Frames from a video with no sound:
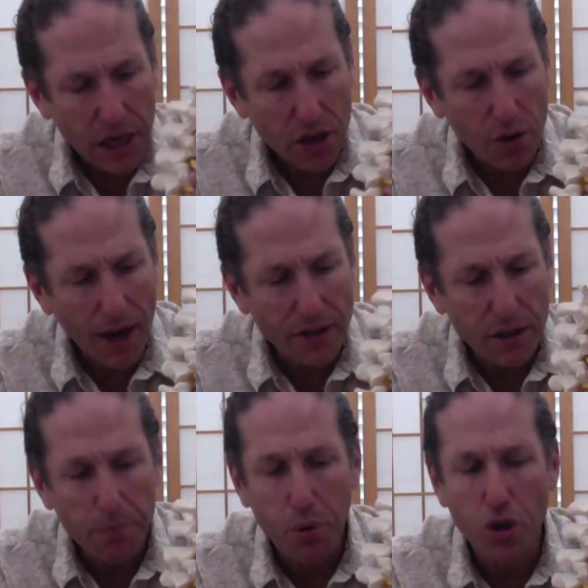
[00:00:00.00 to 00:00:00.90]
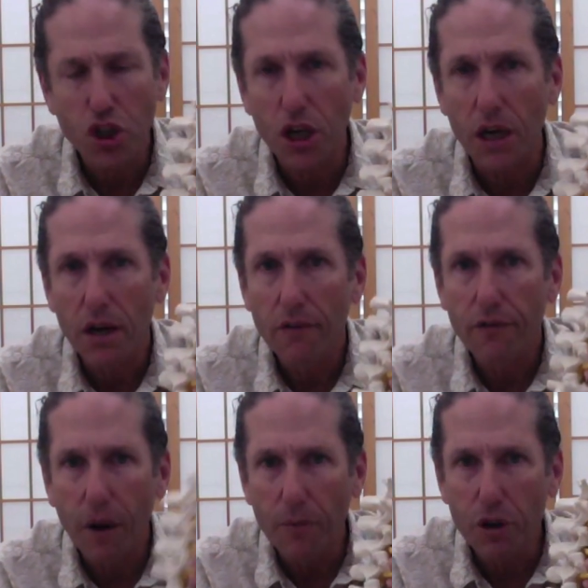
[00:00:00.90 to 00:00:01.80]
you're actually pushing
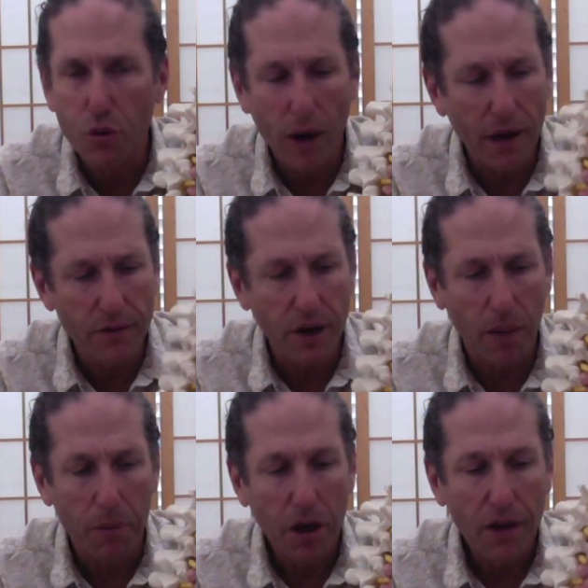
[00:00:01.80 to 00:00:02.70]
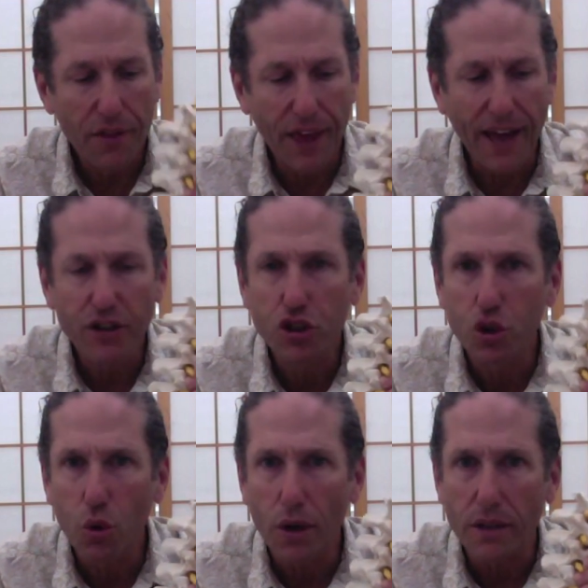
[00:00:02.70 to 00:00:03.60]
from the ground up that
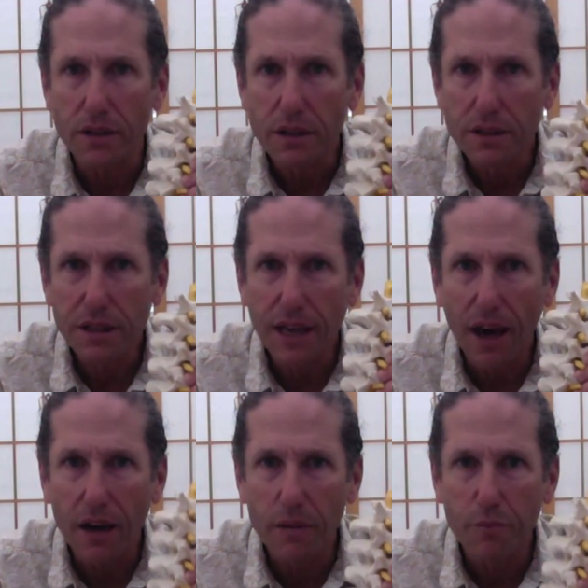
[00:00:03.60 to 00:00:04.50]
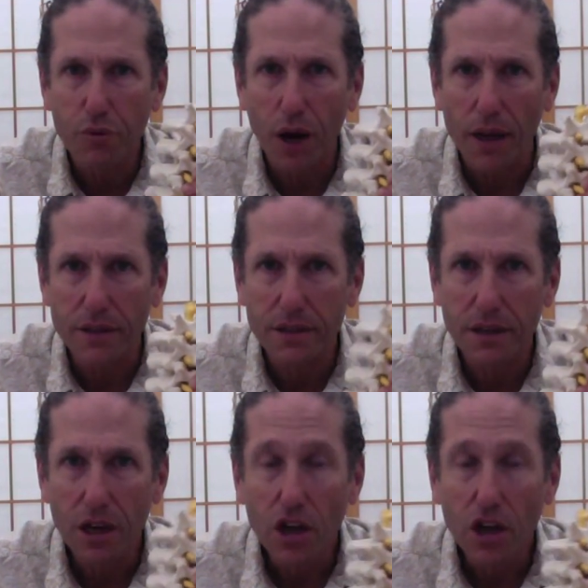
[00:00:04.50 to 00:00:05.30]
joint to get compressed.